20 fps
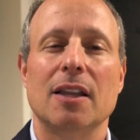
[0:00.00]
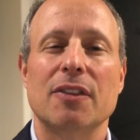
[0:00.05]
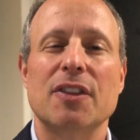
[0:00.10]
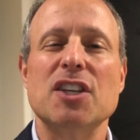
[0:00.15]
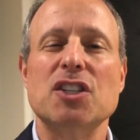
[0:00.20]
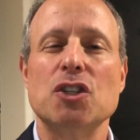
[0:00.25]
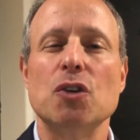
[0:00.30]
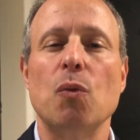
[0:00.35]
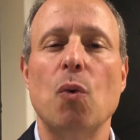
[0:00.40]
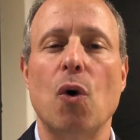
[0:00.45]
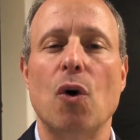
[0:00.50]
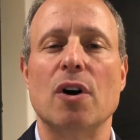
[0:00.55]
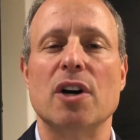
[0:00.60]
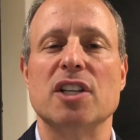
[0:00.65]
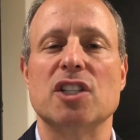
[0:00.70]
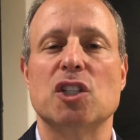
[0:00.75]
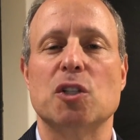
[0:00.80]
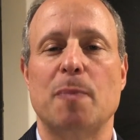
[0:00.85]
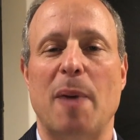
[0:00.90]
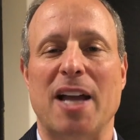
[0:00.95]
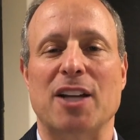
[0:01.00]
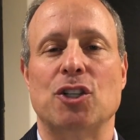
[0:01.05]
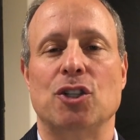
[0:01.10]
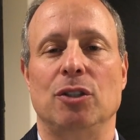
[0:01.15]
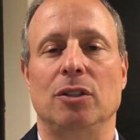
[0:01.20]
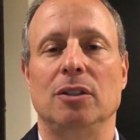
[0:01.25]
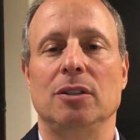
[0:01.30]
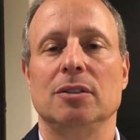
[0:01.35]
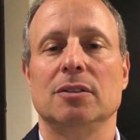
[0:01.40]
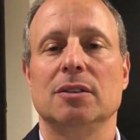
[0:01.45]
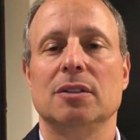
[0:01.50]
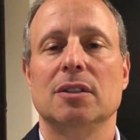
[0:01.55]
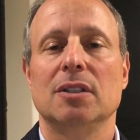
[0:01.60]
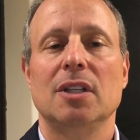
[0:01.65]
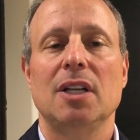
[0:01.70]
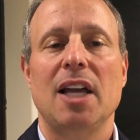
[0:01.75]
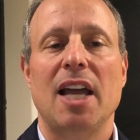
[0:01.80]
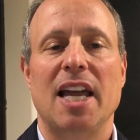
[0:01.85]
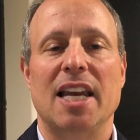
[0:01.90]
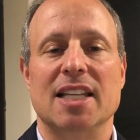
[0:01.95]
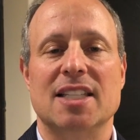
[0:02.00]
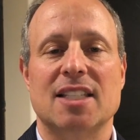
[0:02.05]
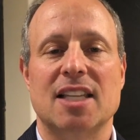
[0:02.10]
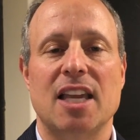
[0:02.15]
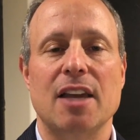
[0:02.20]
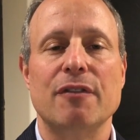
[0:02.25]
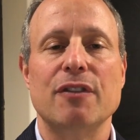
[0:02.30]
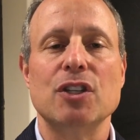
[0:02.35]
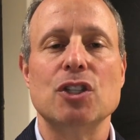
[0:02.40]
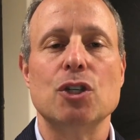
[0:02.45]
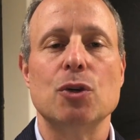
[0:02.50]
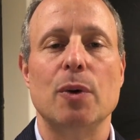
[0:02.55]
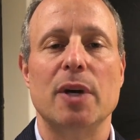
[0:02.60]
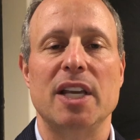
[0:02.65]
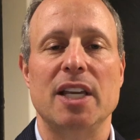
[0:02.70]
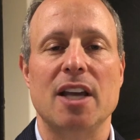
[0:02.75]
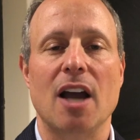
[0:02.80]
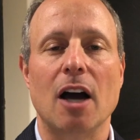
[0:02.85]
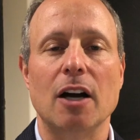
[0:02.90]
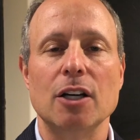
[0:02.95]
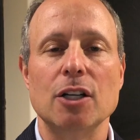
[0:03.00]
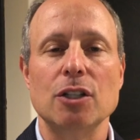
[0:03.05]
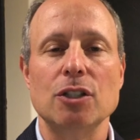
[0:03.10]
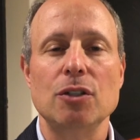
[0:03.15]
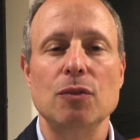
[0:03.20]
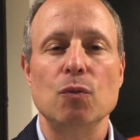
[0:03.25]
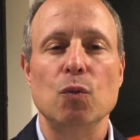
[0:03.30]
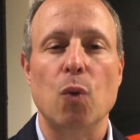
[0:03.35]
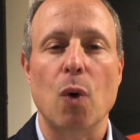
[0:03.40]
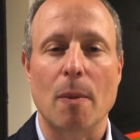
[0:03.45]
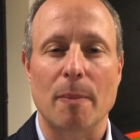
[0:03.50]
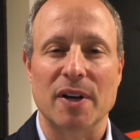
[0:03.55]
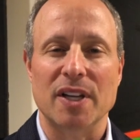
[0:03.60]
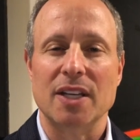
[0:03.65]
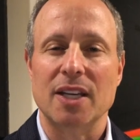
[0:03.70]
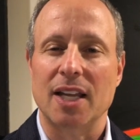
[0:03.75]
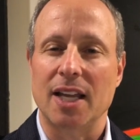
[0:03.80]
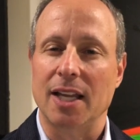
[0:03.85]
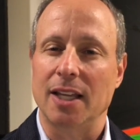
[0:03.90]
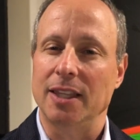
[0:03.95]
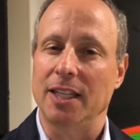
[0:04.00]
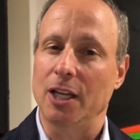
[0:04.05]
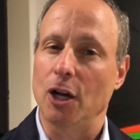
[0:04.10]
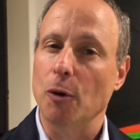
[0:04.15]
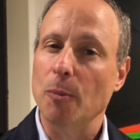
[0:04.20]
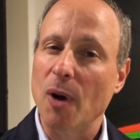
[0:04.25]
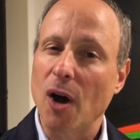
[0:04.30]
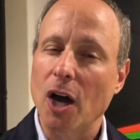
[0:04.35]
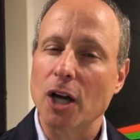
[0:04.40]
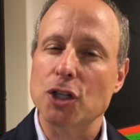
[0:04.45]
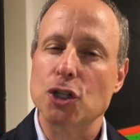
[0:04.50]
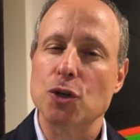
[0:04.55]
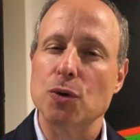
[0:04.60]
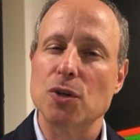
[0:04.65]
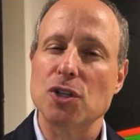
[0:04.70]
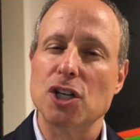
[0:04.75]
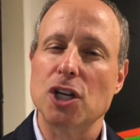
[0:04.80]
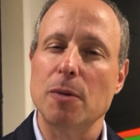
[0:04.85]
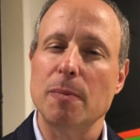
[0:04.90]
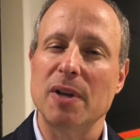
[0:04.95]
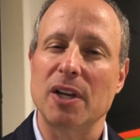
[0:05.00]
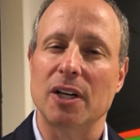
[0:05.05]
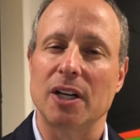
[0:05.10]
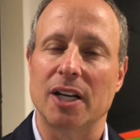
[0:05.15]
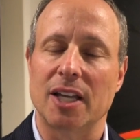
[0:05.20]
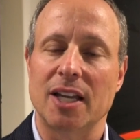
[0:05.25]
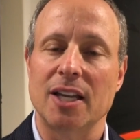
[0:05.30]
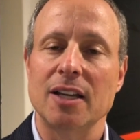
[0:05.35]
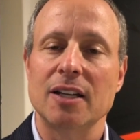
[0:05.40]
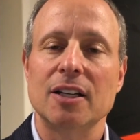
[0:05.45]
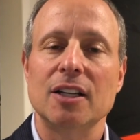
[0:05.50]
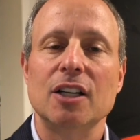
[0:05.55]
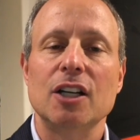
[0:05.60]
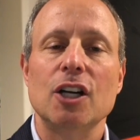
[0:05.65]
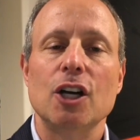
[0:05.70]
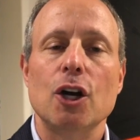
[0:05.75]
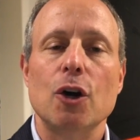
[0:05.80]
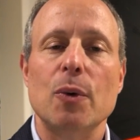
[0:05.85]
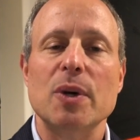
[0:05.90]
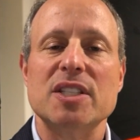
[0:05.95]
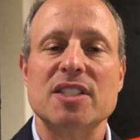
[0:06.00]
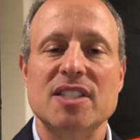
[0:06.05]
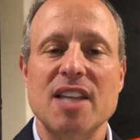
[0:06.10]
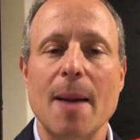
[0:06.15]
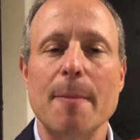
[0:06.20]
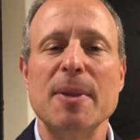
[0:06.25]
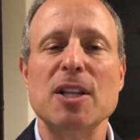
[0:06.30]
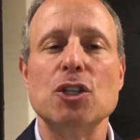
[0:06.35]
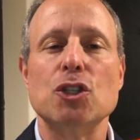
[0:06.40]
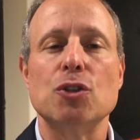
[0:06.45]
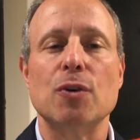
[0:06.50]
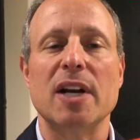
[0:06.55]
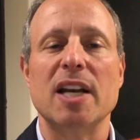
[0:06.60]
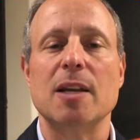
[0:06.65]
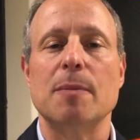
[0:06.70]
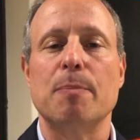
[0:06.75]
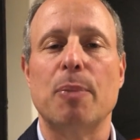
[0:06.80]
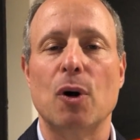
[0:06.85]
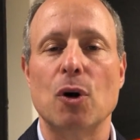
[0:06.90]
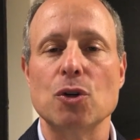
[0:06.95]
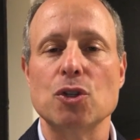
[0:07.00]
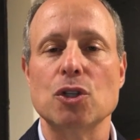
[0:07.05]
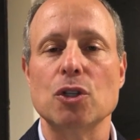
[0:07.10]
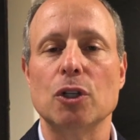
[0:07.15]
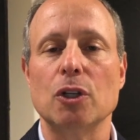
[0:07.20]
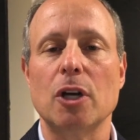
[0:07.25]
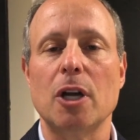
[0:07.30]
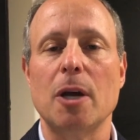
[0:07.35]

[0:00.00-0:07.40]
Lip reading: This award is special, and it's given to a young woman in the Omaha Jewish community who has demonstrated personal